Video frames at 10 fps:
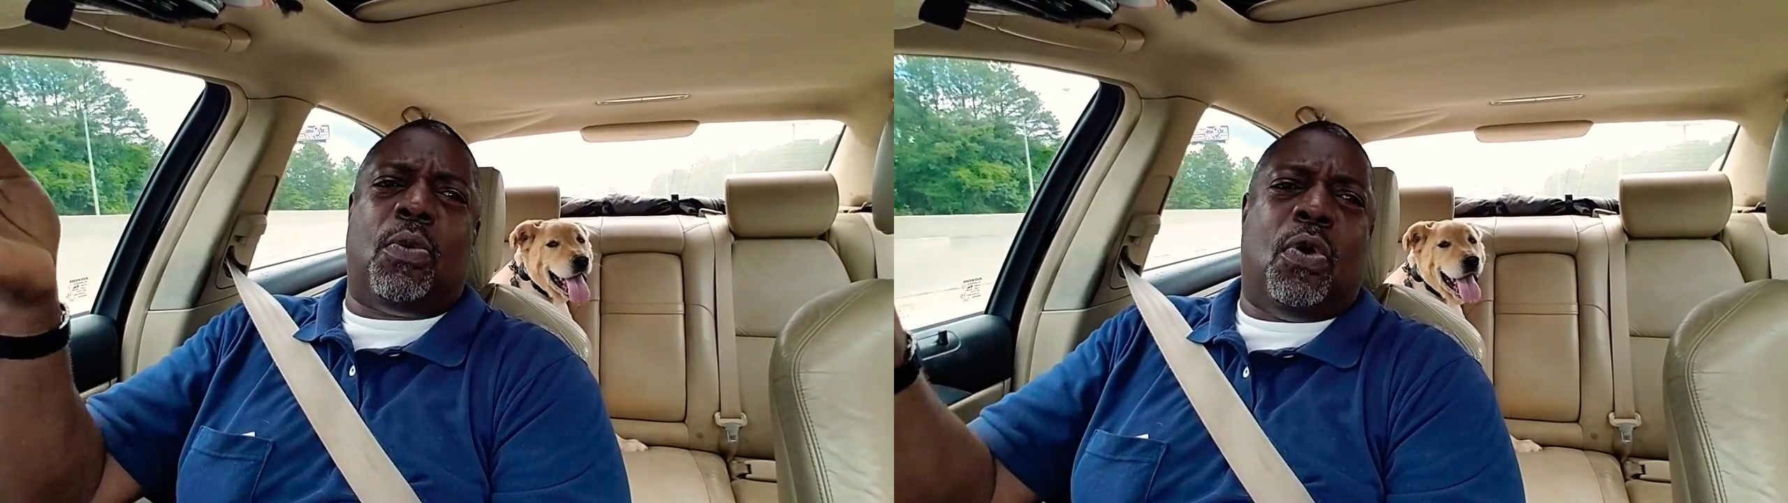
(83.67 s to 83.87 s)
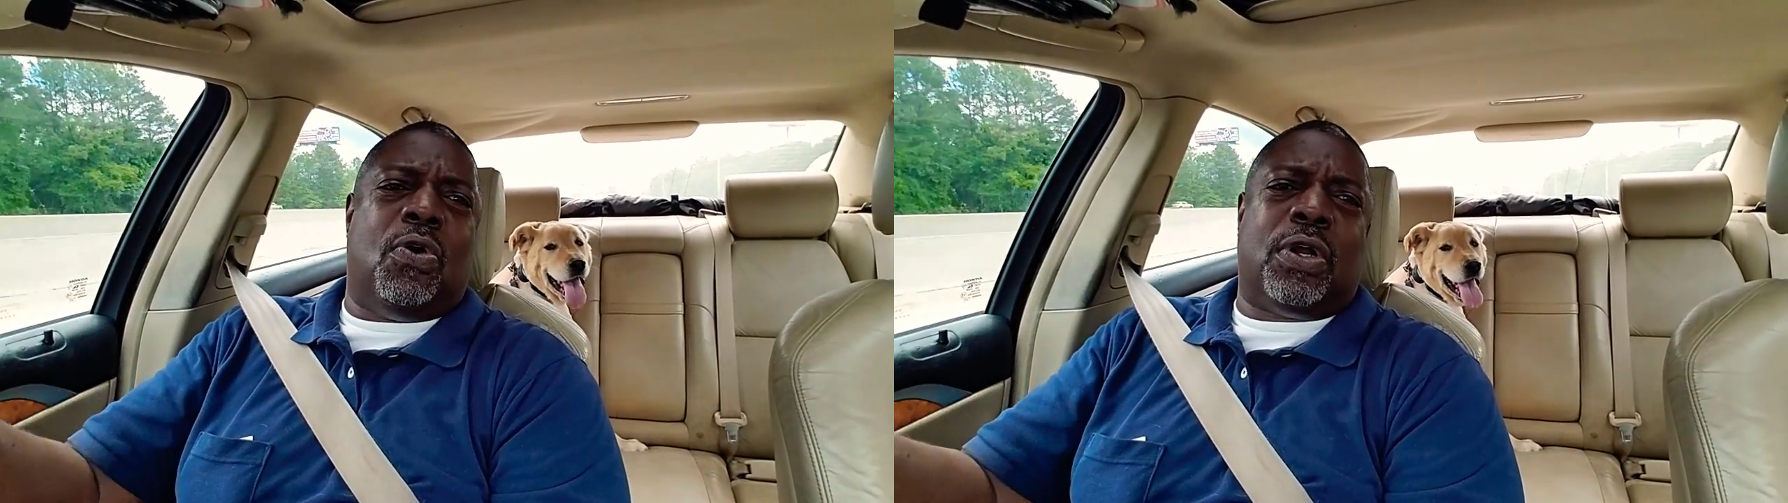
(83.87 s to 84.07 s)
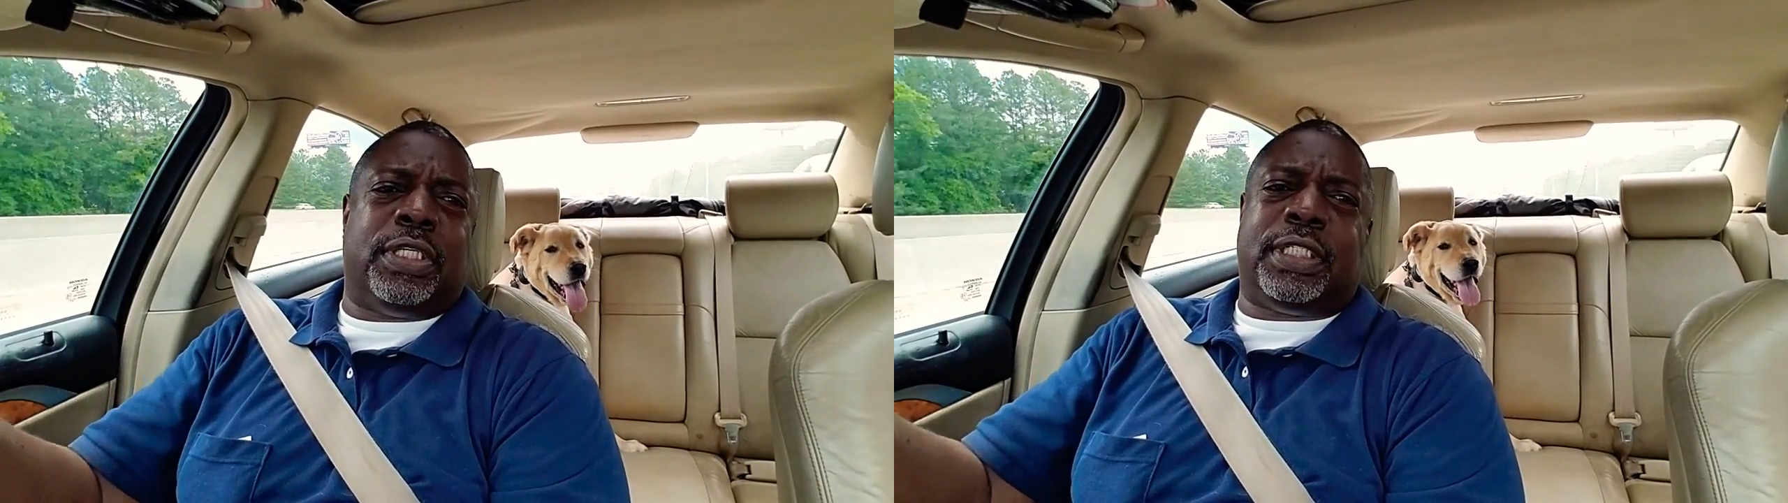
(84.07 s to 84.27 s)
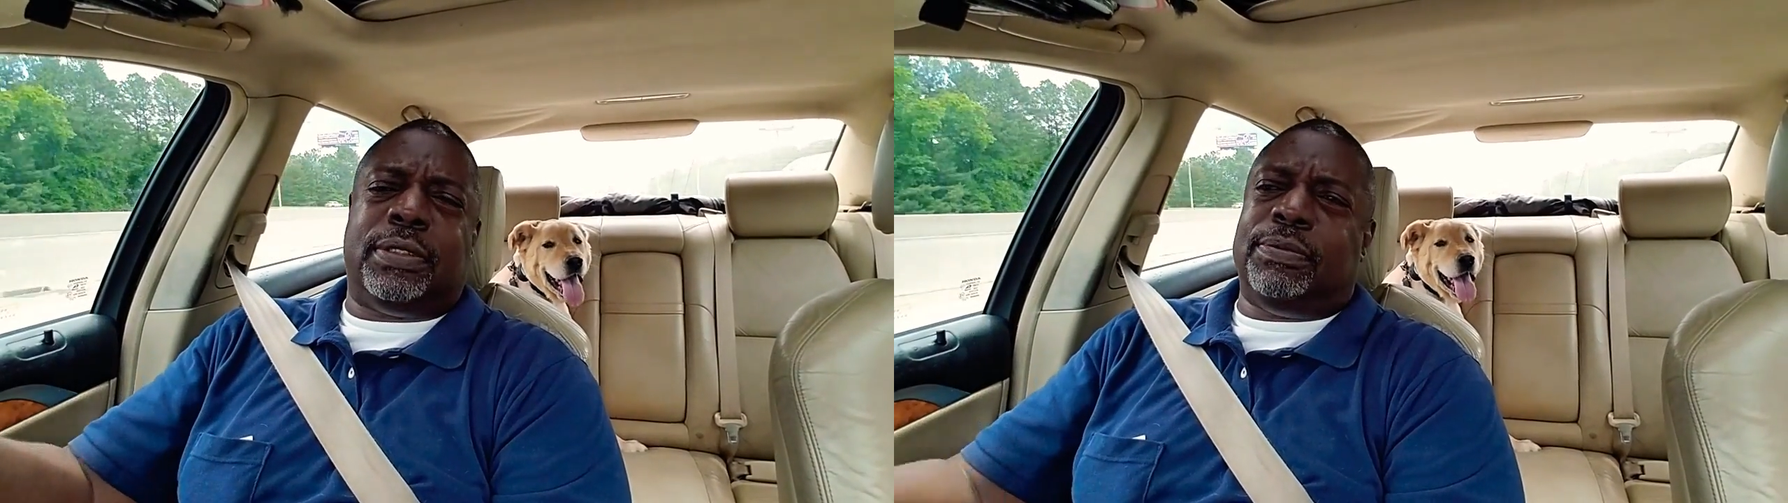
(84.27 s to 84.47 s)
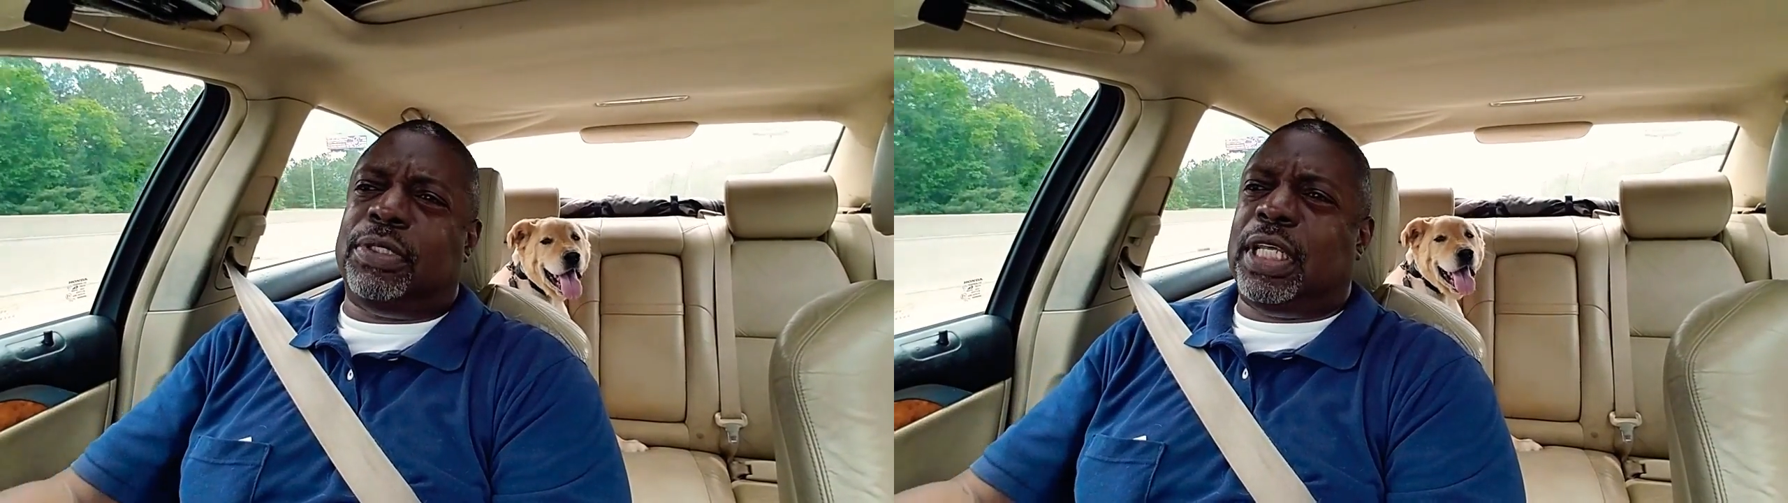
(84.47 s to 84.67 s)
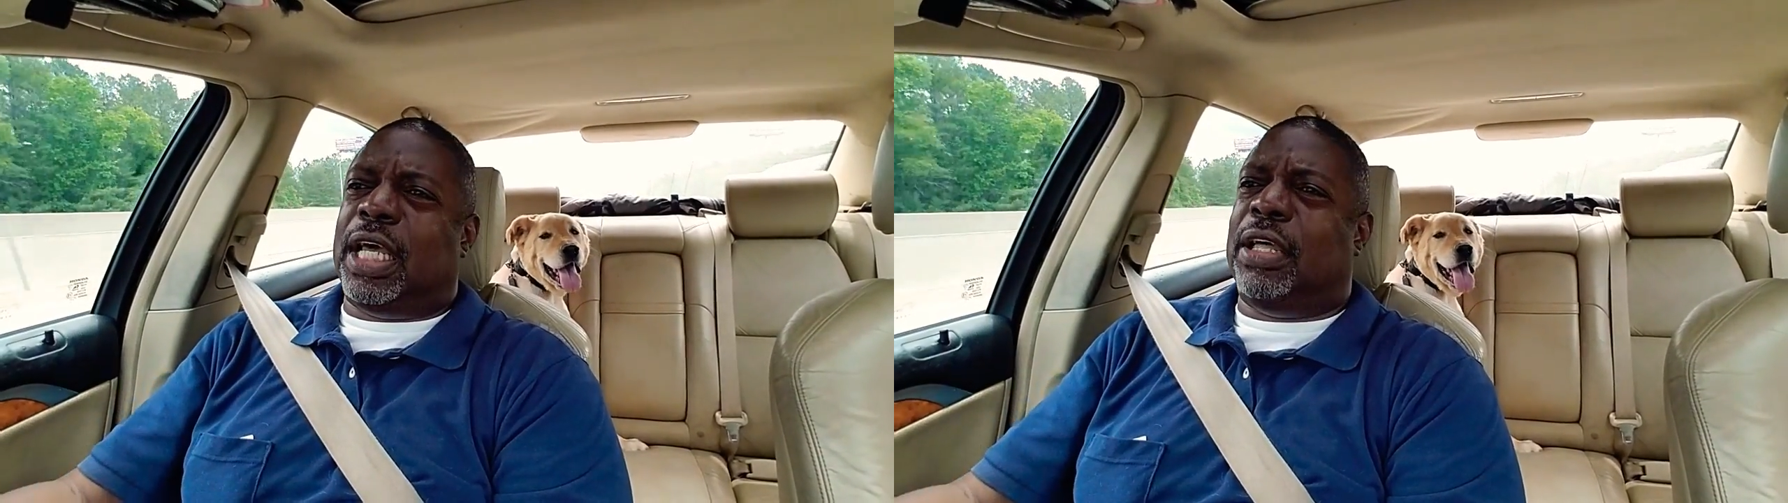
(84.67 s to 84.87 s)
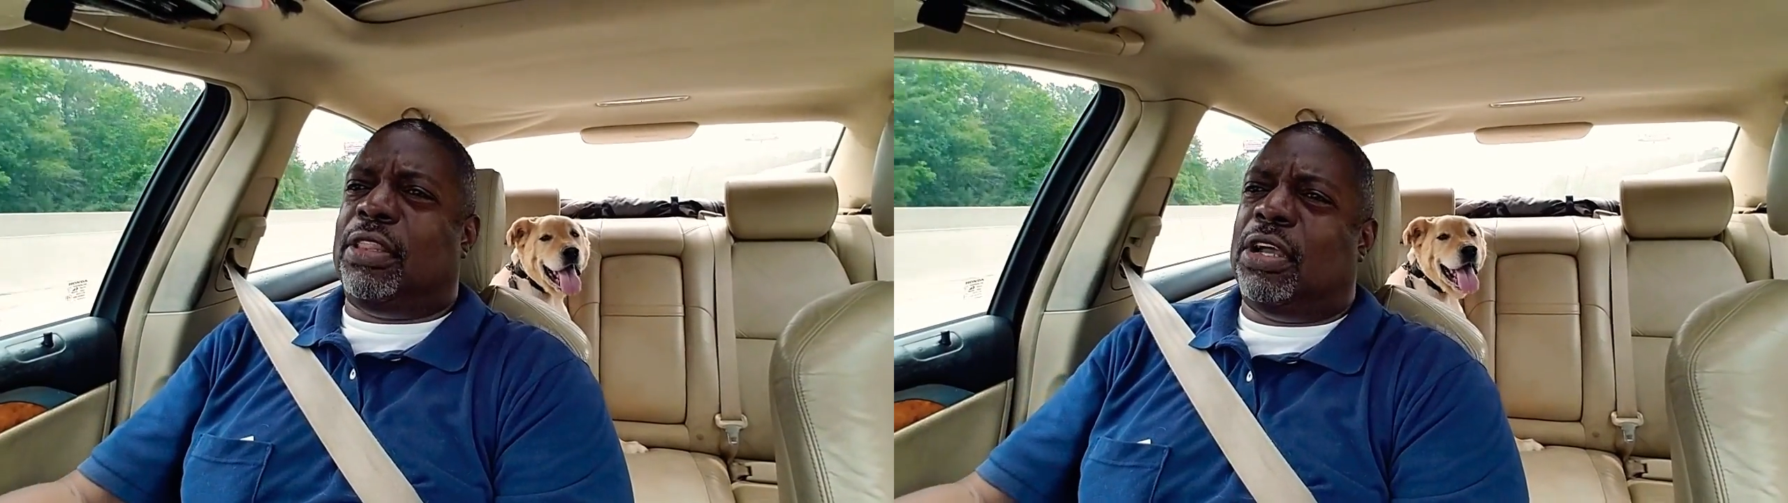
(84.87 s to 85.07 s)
Wars said,